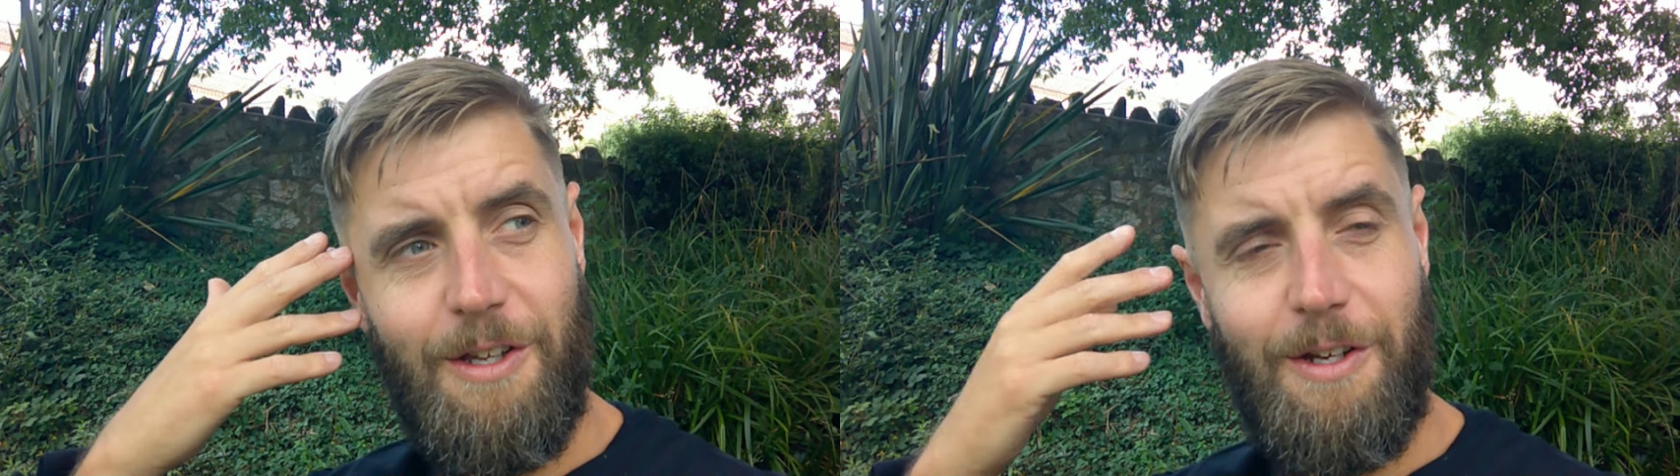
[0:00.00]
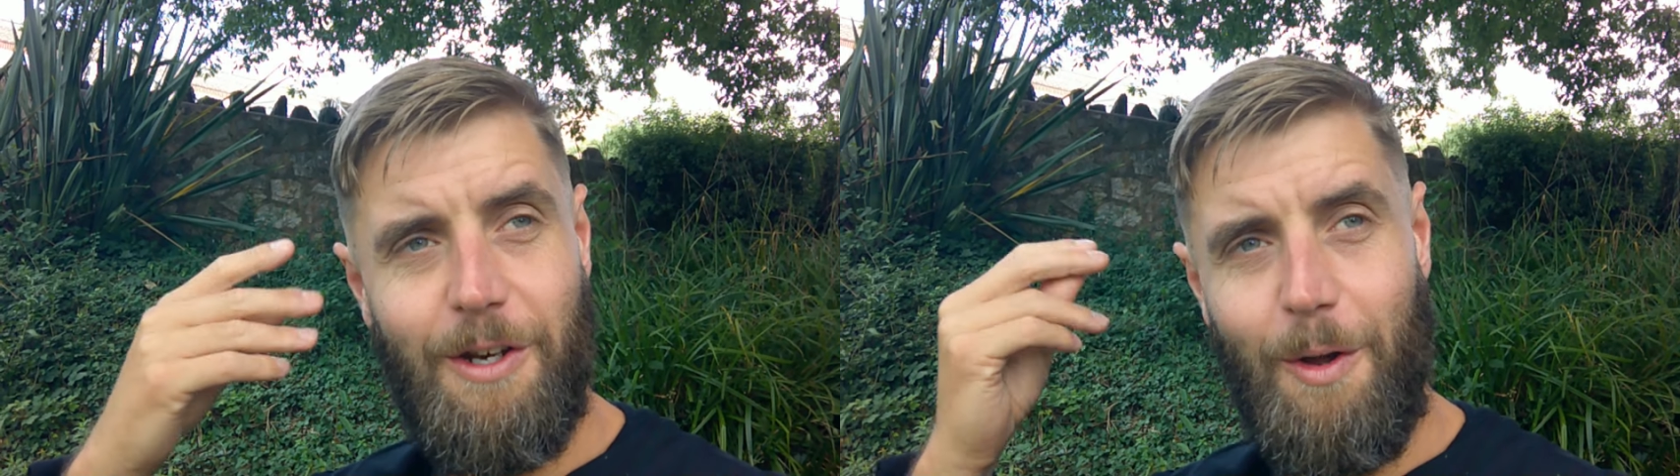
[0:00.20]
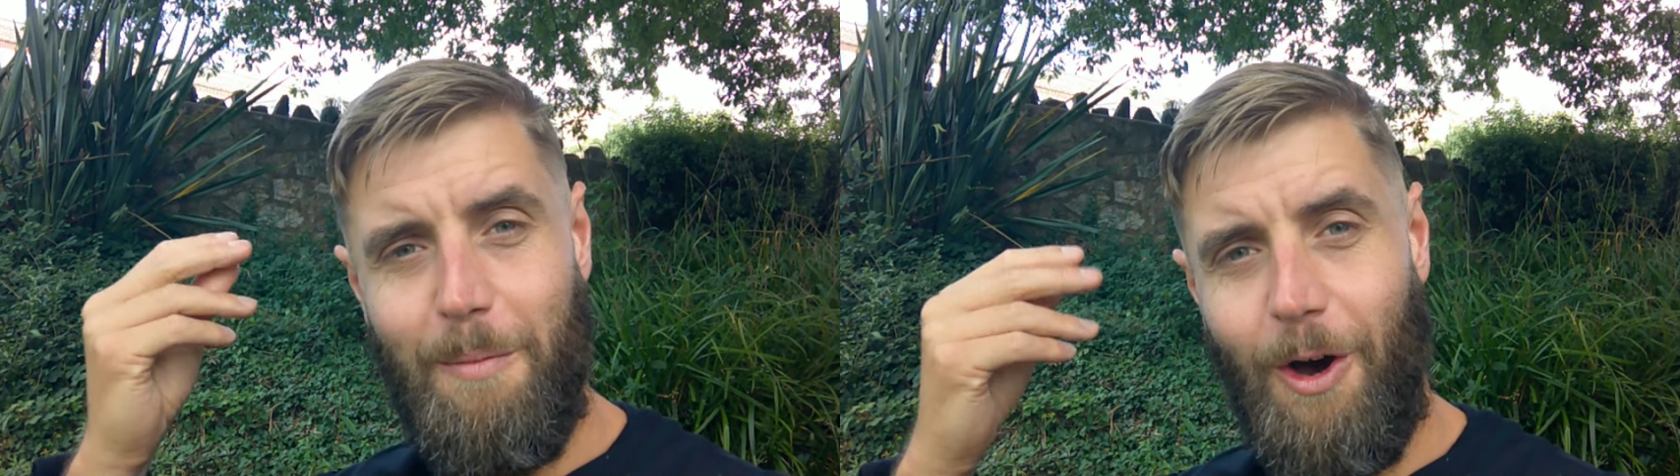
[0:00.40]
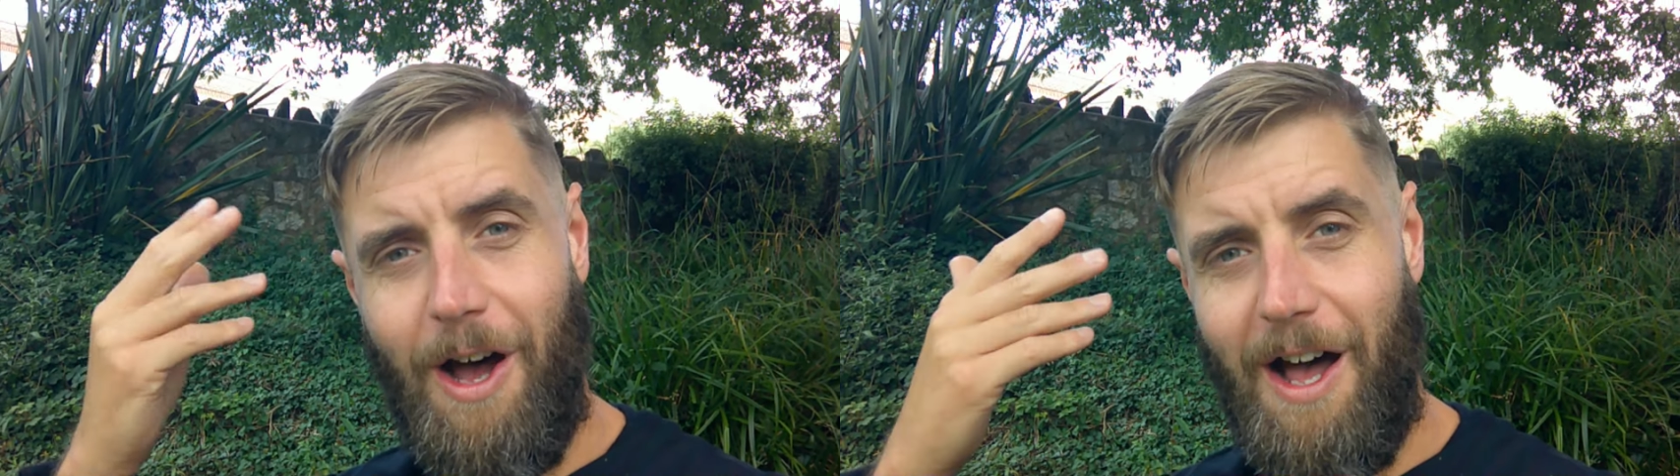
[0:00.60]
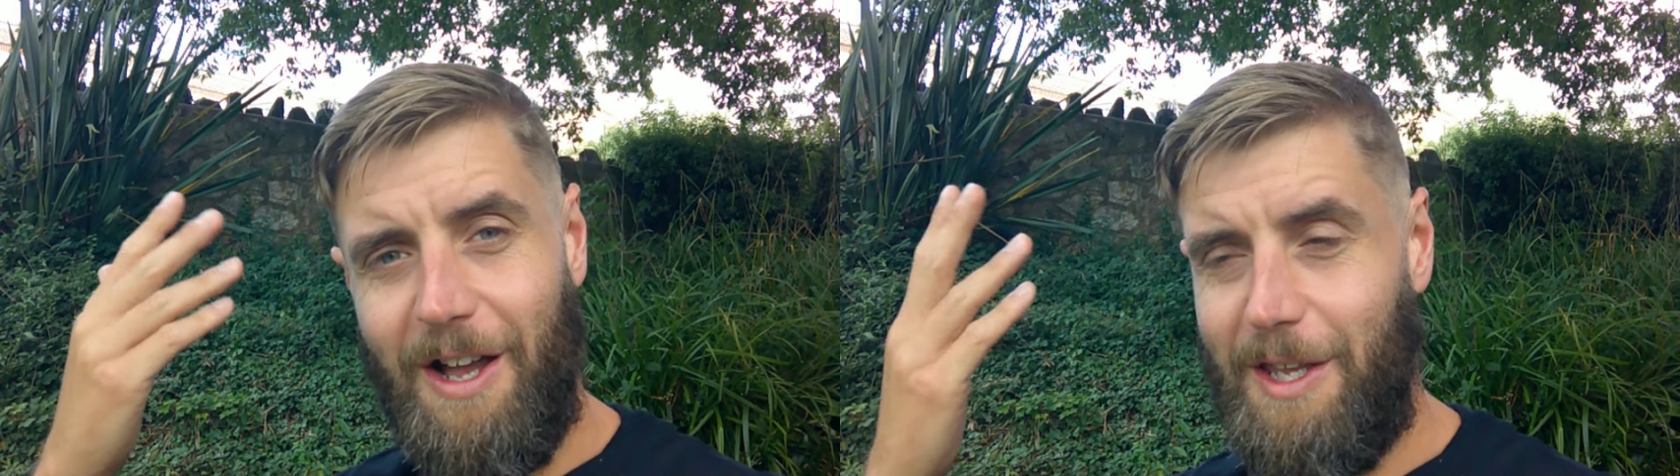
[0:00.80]
no more
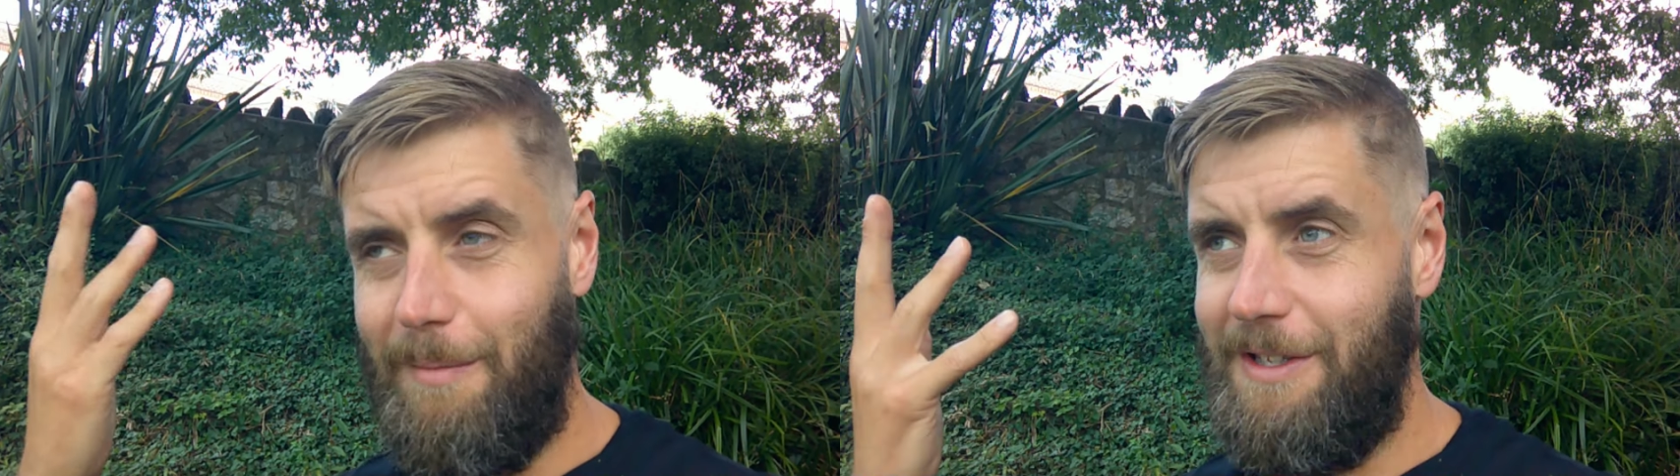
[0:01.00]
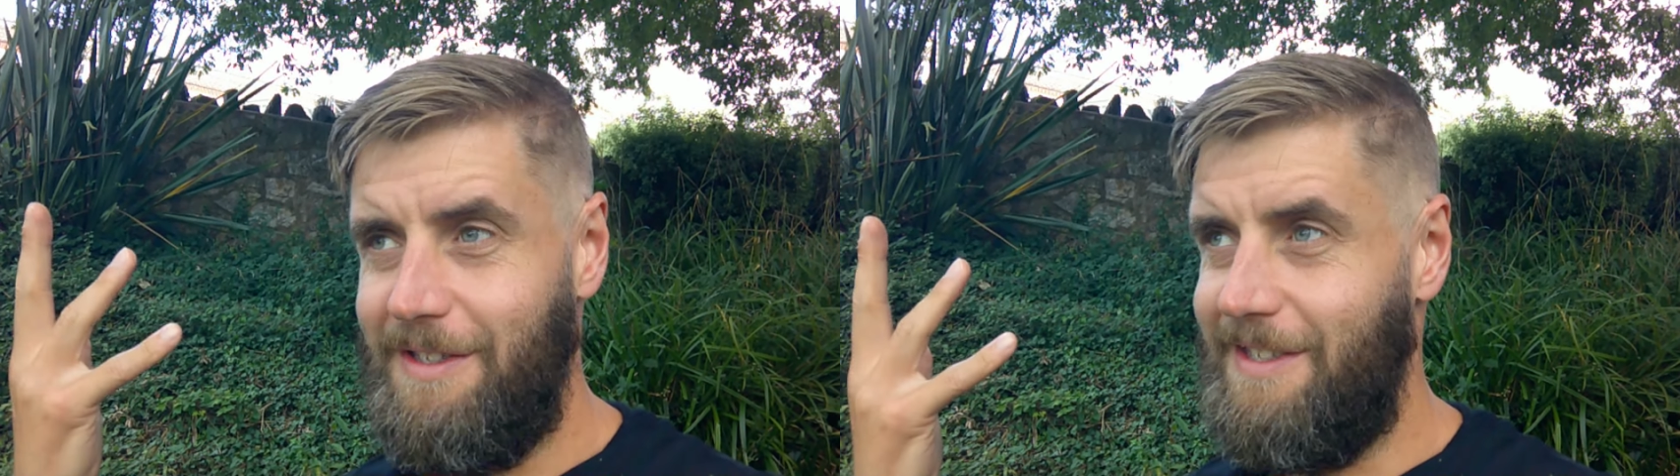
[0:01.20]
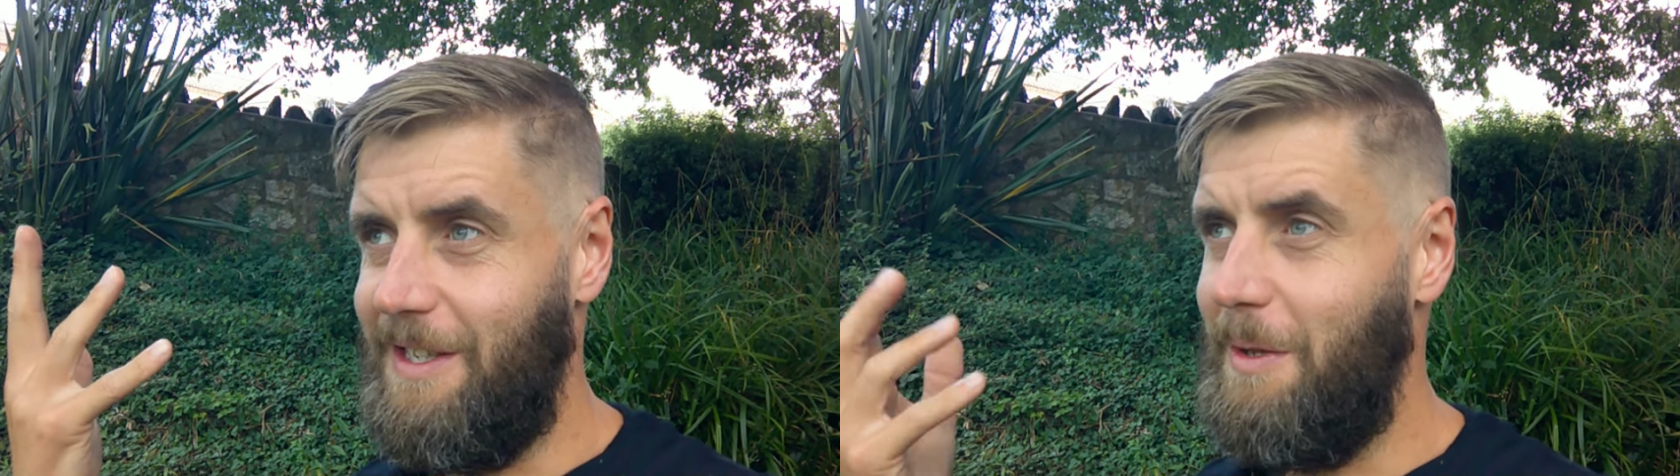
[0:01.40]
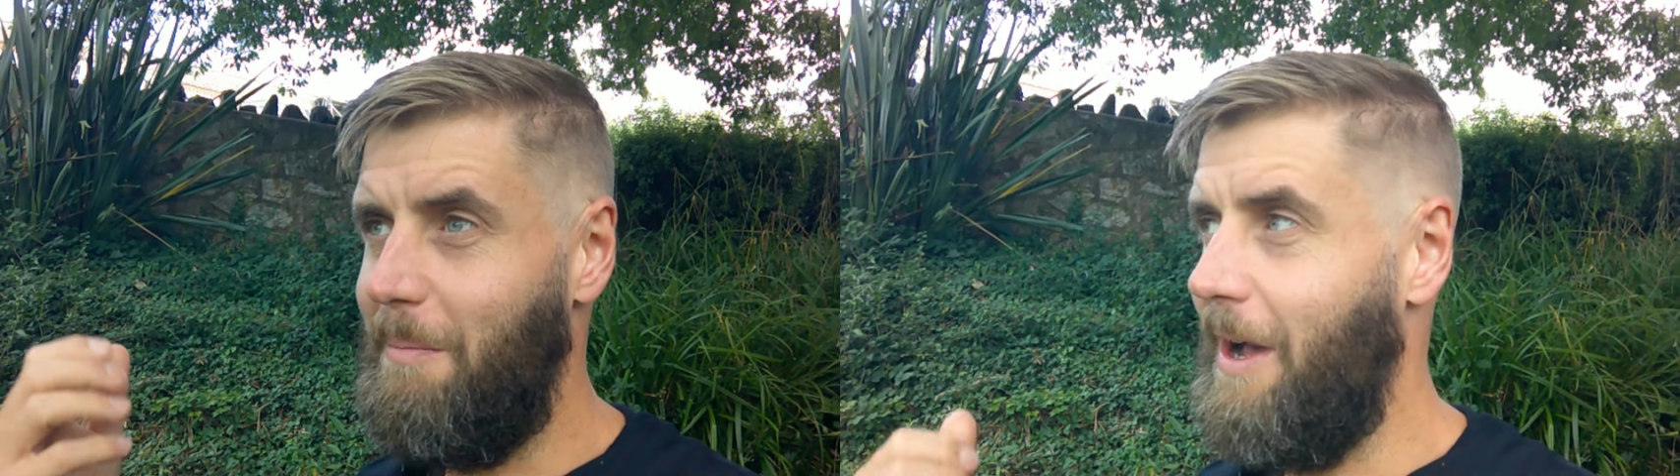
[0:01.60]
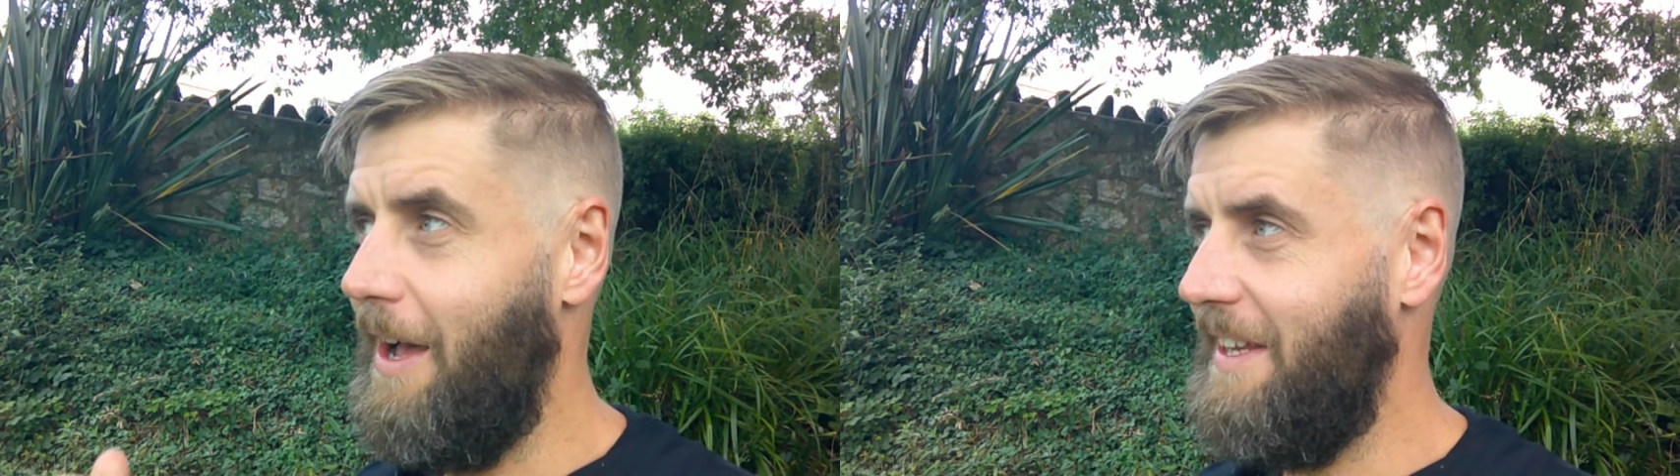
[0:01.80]
arguments in the
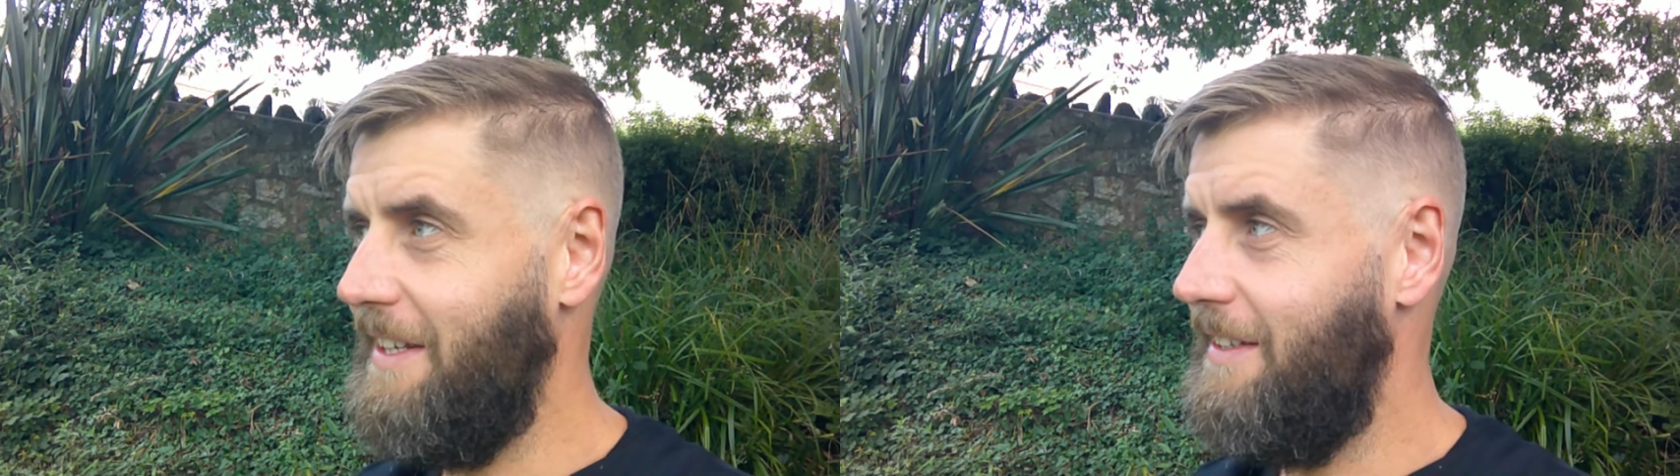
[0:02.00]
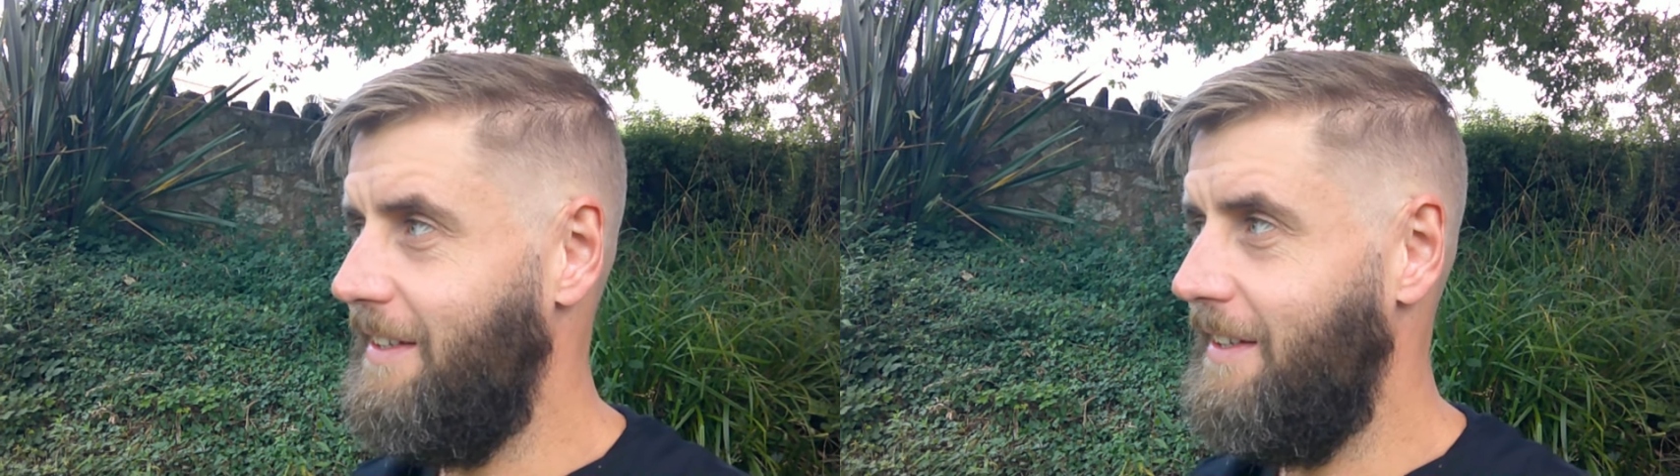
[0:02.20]
mind,